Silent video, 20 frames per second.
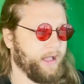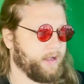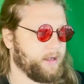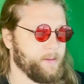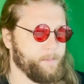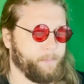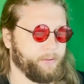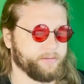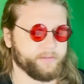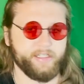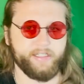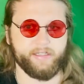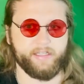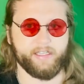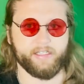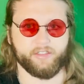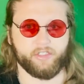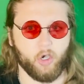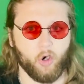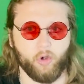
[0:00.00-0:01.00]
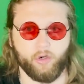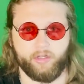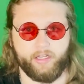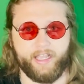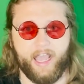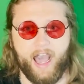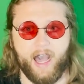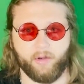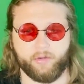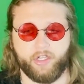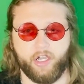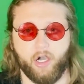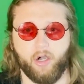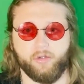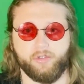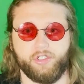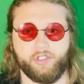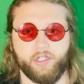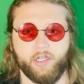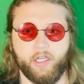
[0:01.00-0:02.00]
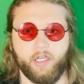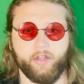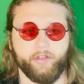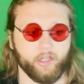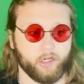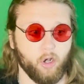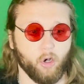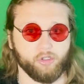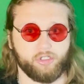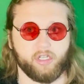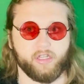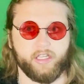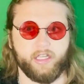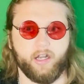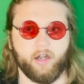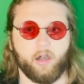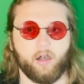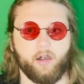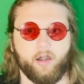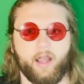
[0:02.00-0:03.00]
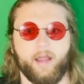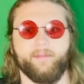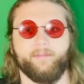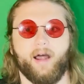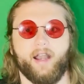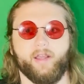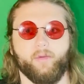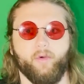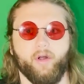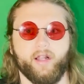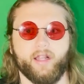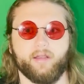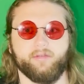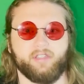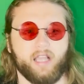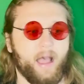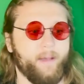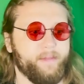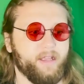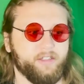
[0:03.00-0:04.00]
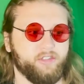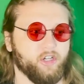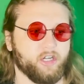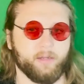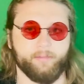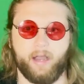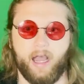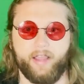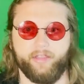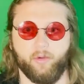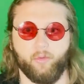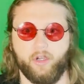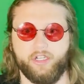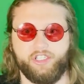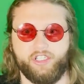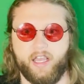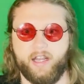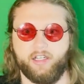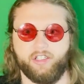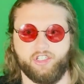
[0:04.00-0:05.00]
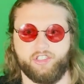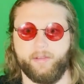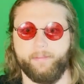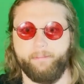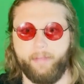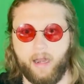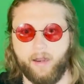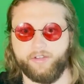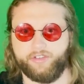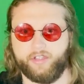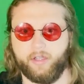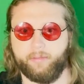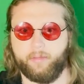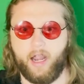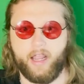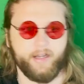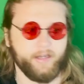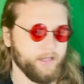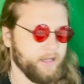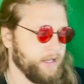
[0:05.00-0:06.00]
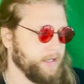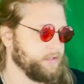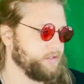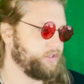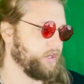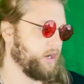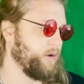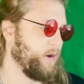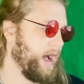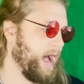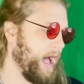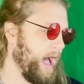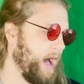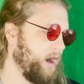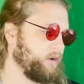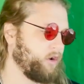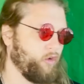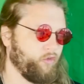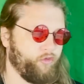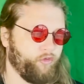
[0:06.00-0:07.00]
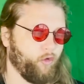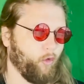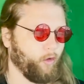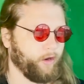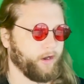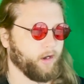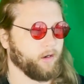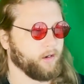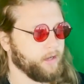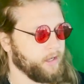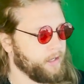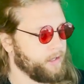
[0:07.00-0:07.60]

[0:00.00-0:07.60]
Completely and totally outcoached the coach of the year, Monty Williams. I mean, took him behind the woodshed and just embarrassed them, right? So I'll go 4 here.